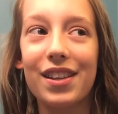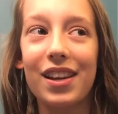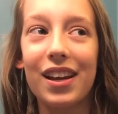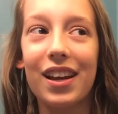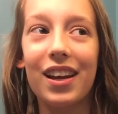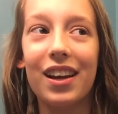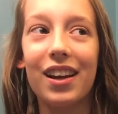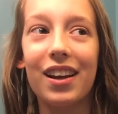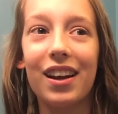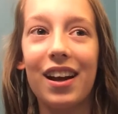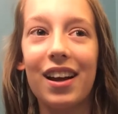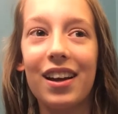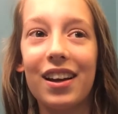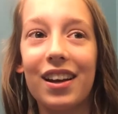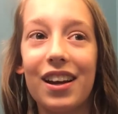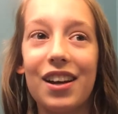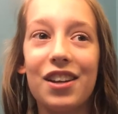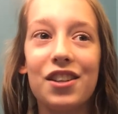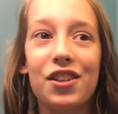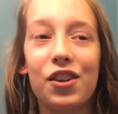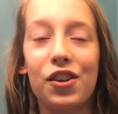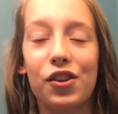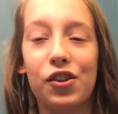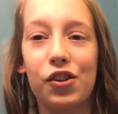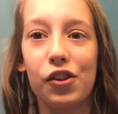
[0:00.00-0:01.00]
like, I
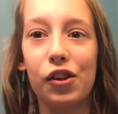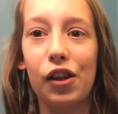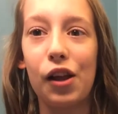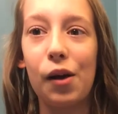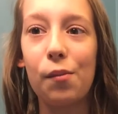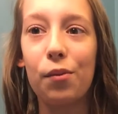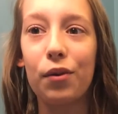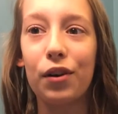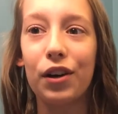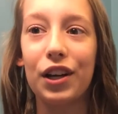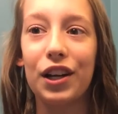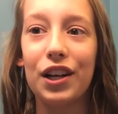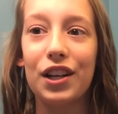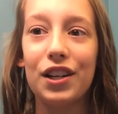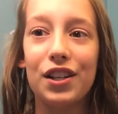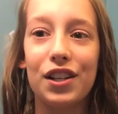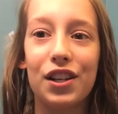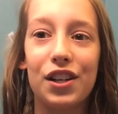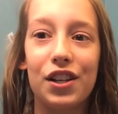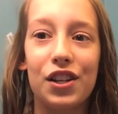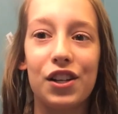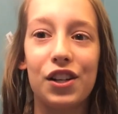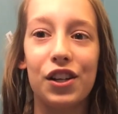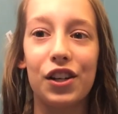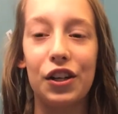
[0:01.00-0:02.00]
guess they're
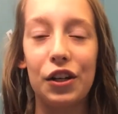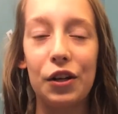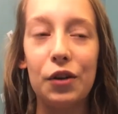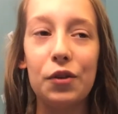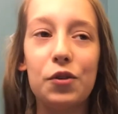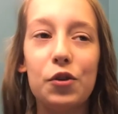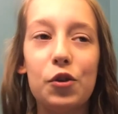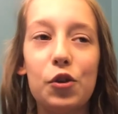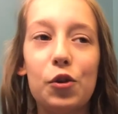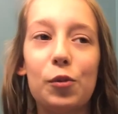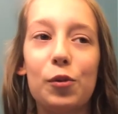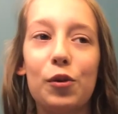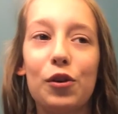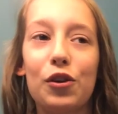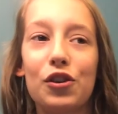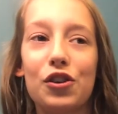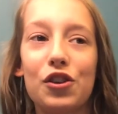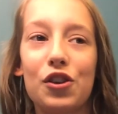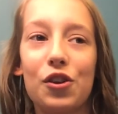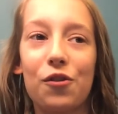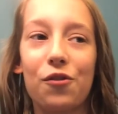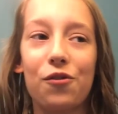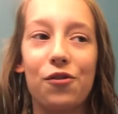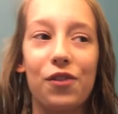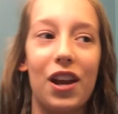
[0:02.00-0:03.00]
celebrities because they're
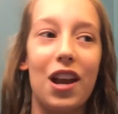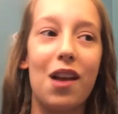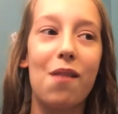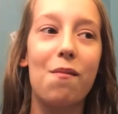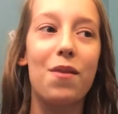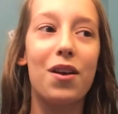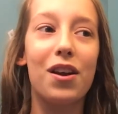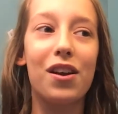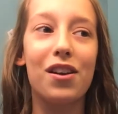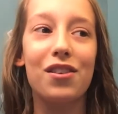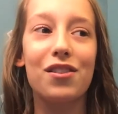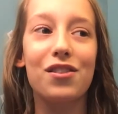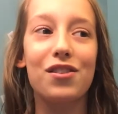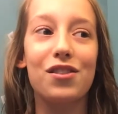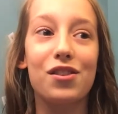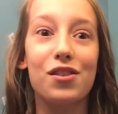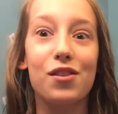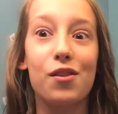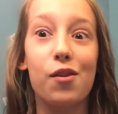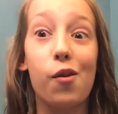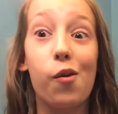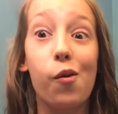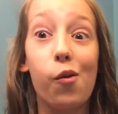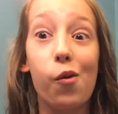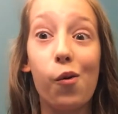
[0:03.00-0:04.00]
YouTubers, they're famous,
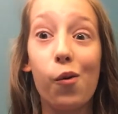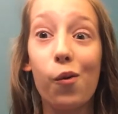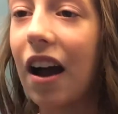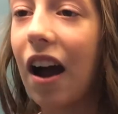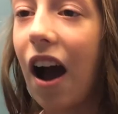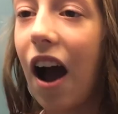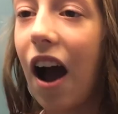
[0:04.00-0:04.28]
so.